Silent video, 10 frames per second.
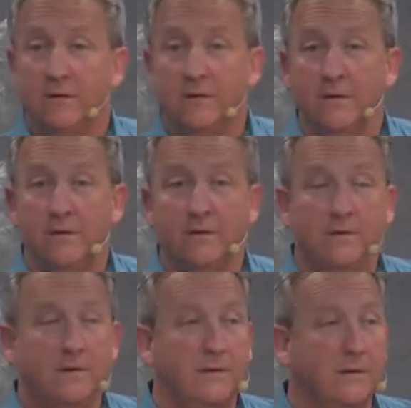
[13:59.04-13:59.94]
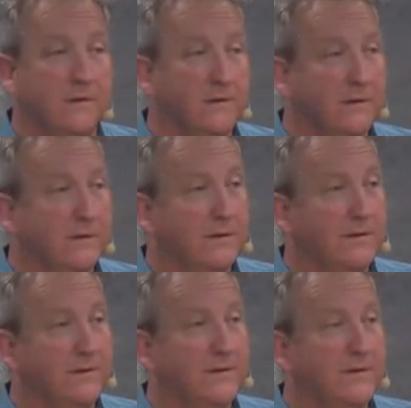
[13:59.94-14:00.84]

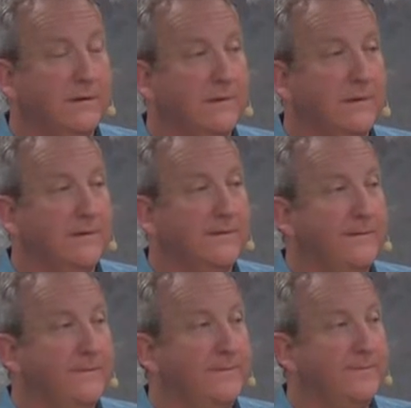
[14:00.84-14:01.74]
(silence)